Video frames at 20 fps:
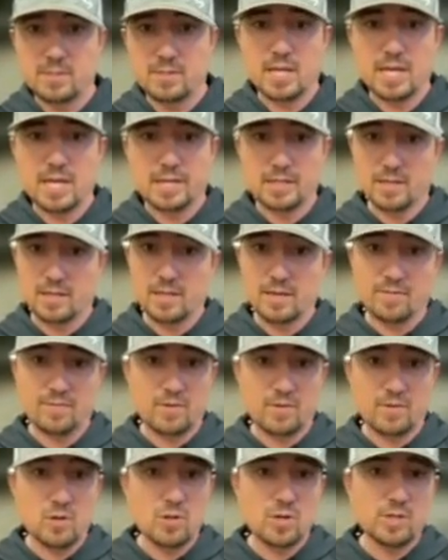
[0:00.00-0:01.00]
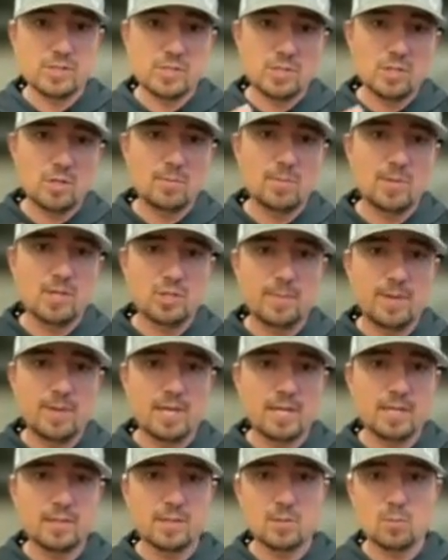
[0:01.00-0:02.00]
Like if you're in so much
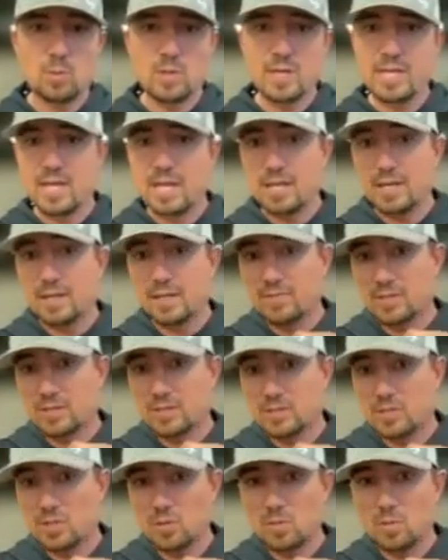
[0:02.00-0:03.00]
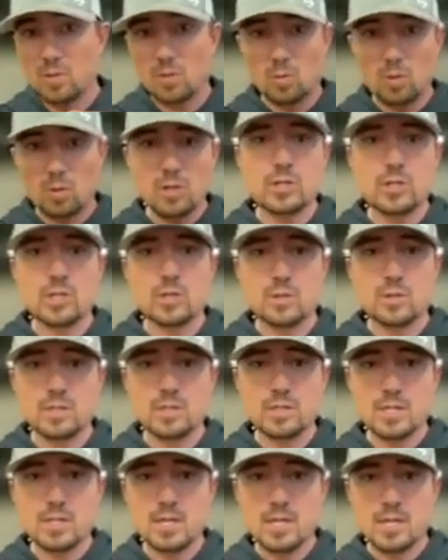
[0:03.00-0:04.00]
pain that we can't even do what we're
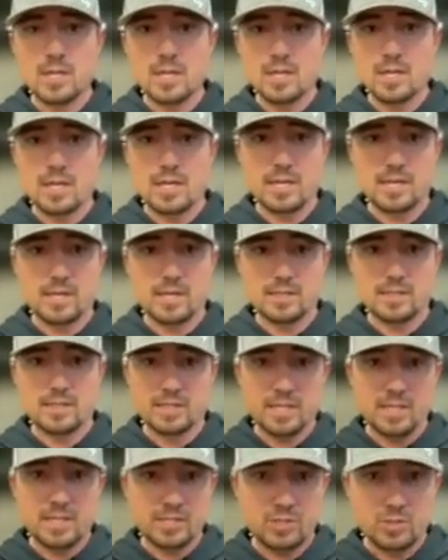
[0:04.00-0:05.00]
doing and get